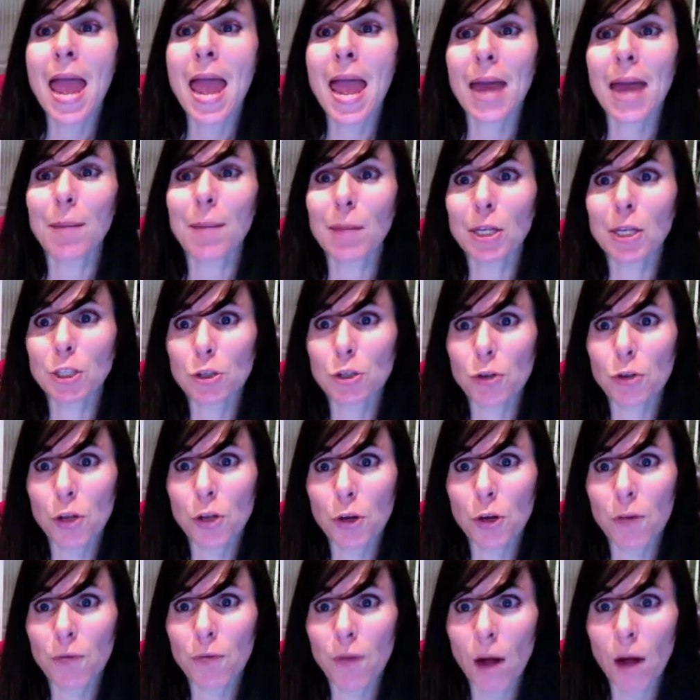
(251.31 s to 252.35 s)
and make sure that
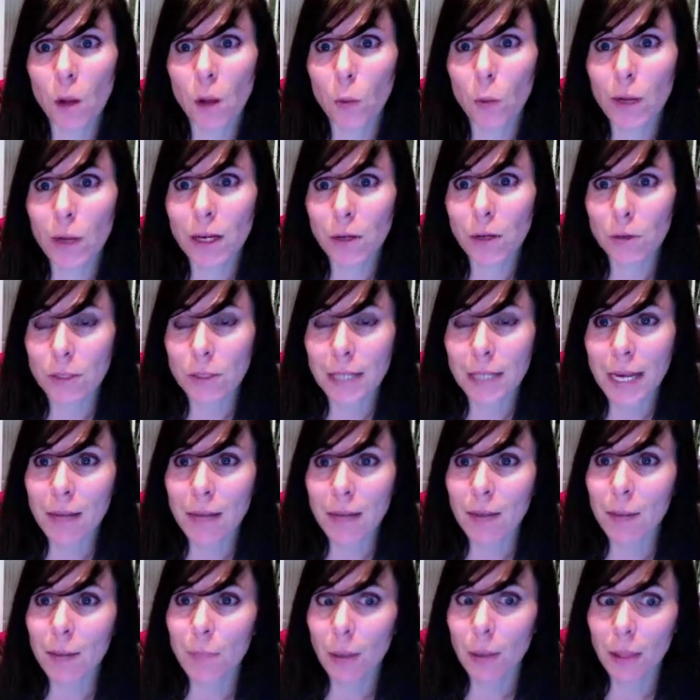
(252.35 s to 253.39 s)
you're following your
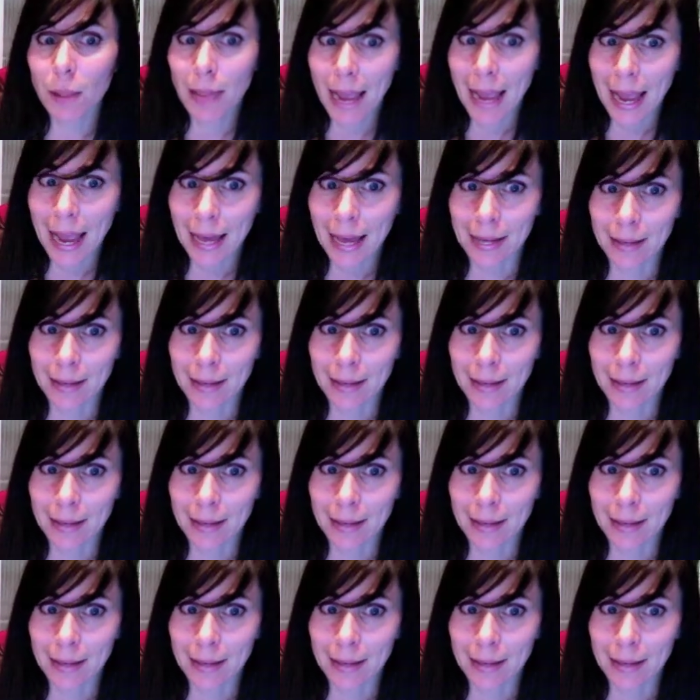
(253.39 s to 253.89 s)
daily plan.